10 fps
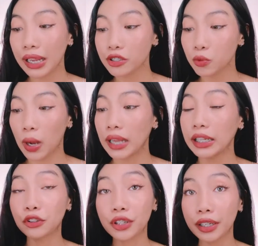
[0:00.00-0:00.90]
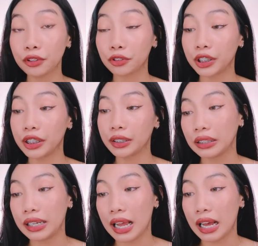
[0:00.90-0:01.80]
next one, ito rin yung third
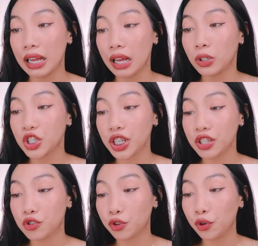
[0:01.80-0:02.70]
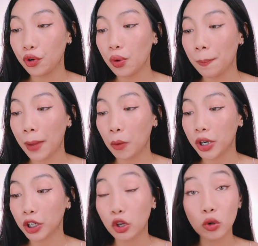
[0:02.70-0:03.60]
nila, which is yung
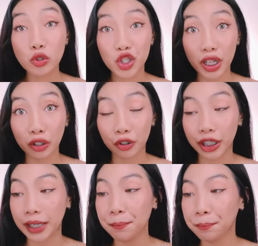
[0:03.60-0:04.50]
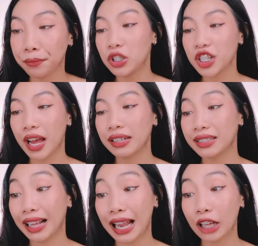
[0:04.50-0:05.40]
Power Glow Gel Cream, which
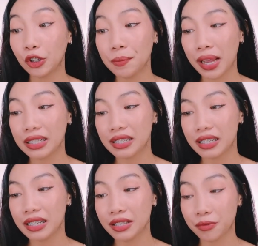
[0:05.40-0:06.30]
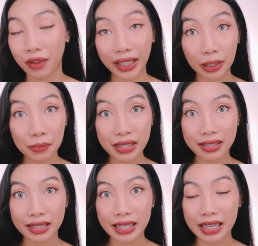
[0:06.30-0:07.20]
has galactomyces, vitamin
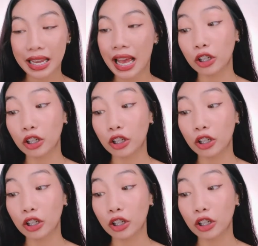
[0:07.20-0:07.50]
C,